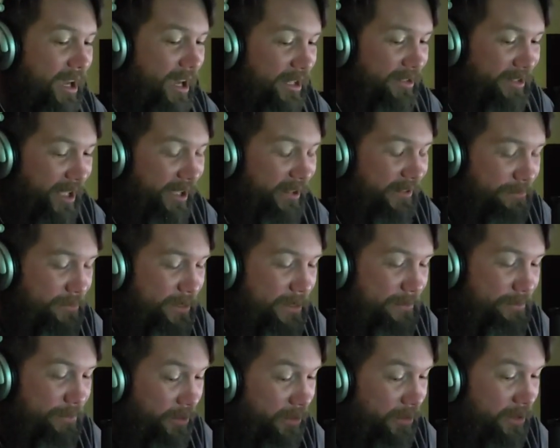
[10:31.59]
a lot of
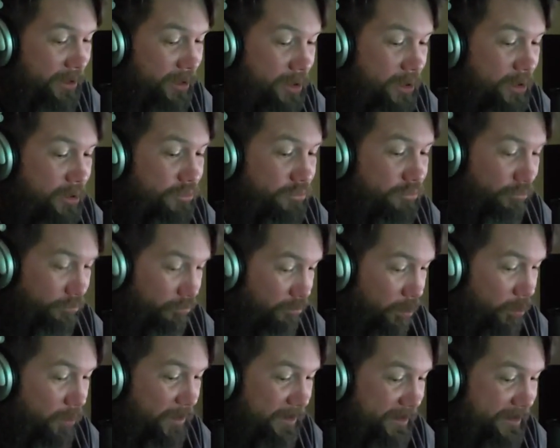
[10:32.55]
people
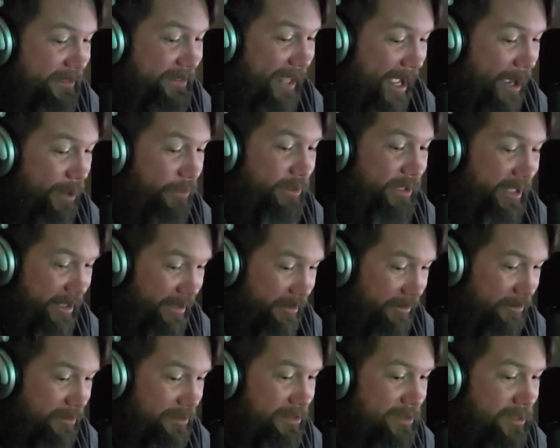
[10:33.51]
rolled down
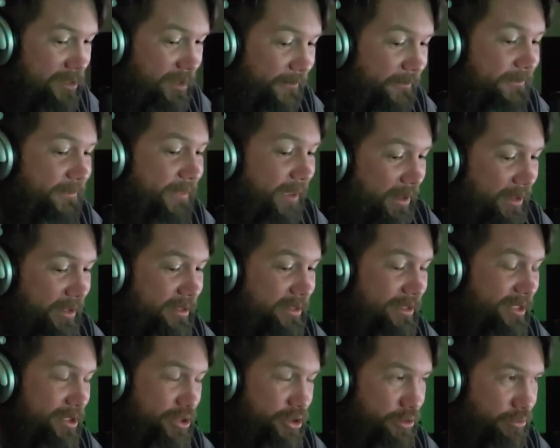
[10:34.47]
hills fell
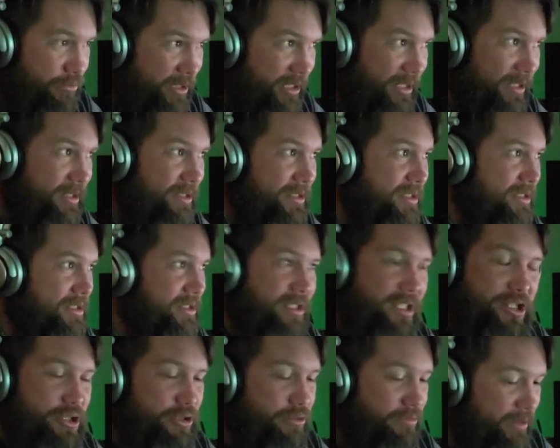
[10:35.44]
into trees
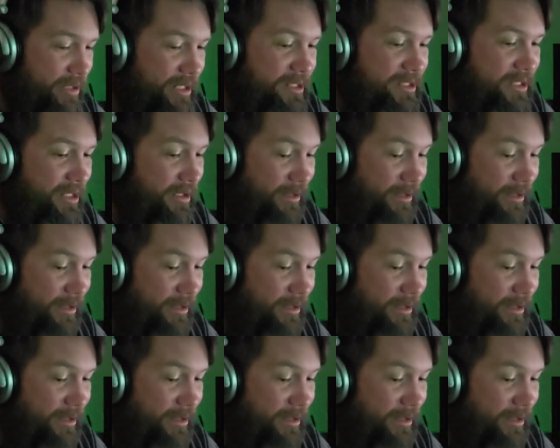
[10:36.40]
the trees